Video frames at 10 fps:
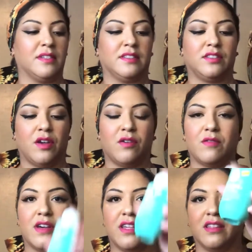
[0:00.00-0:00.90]

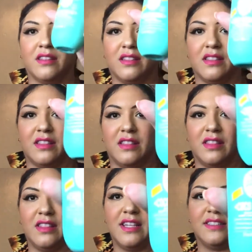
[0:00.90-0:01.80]
So
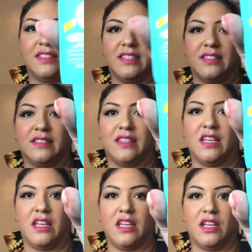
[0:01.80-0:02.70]
this is
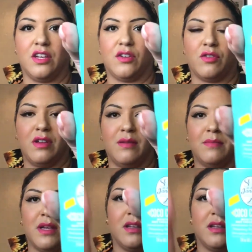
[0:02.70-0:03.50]
the cream